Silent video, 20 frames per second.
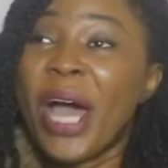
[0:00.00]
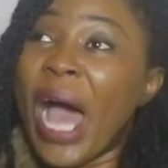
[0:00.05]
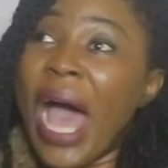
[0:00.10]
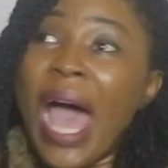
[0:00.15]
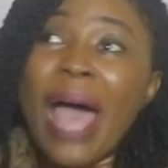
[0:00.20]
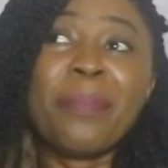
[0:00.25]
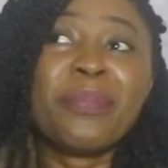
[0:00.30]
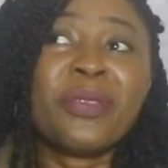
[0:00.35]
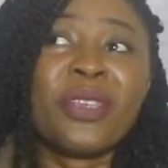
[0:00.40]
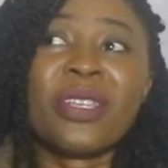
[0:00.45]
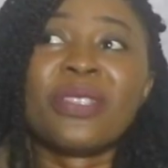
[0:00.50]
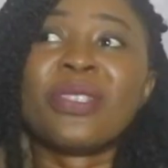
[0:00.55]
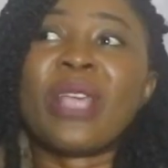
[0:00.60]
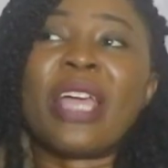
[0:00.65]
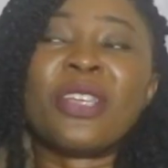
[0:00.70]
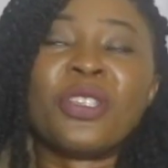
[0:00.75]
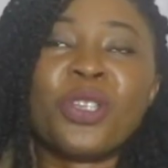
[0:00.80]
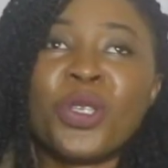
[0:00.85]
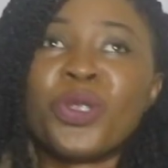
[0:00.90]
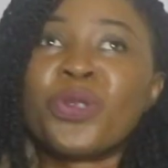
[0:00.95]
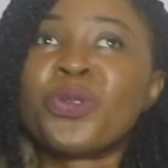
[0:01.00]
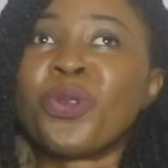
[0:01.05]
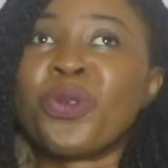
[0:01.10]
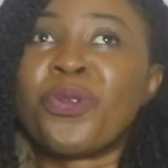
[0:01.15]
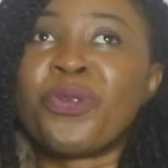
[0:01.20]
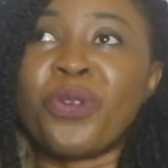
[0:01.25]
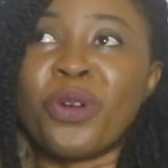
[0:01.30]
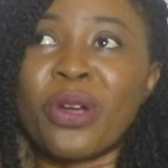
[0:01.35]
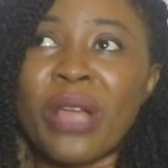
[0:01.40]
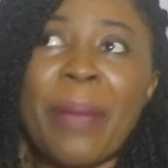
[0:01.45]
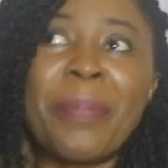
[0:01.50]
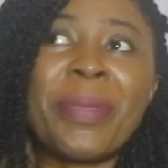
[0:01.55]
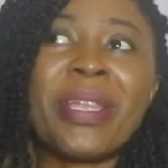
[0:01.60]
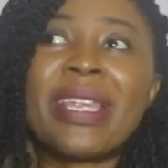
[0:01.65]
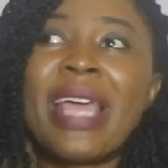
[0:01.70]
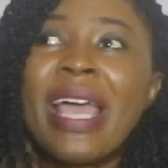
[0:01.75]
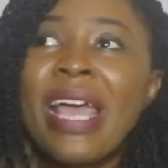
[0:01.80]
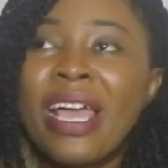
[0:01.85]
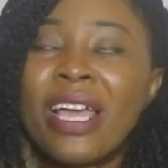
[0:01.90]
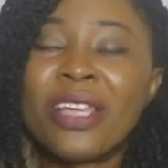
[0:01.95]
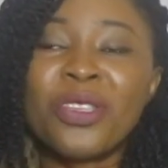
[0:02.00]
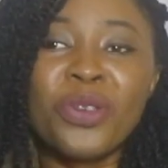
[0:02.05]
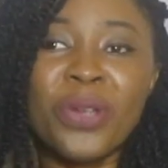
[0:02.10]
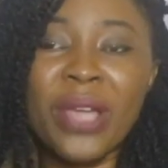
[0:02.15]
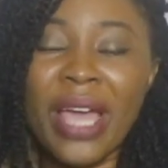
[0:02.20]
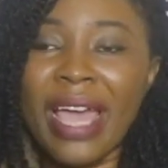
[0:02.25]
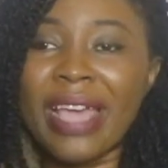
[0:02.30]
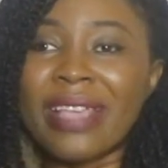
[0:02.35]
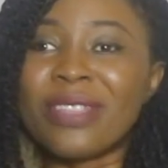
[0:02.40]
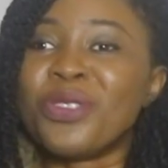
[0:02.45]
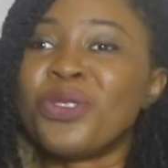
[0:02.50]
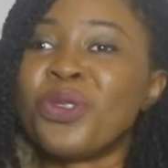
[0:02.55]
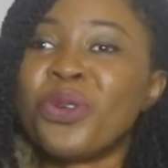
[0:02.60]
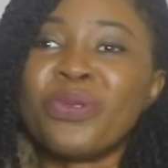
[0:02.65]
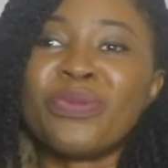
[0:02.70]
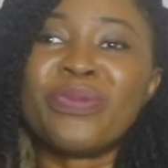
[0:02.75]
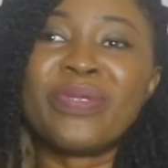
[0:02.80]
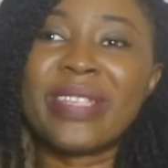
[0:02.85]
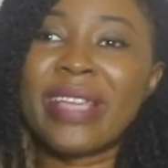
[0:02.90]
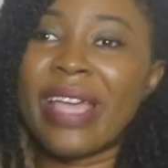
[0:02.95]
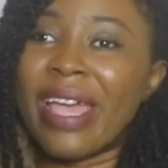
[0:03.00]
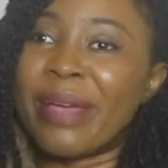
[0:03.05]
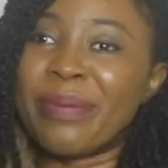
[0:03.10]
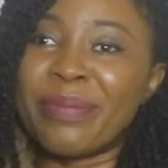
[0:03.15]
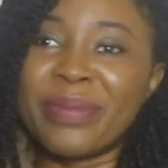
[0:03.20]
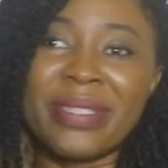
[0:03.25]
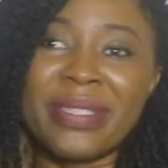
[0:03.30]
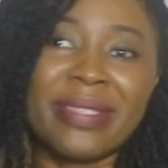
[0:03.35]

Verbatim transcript: I'm just, I just look for. I mean, you guys, you know, um,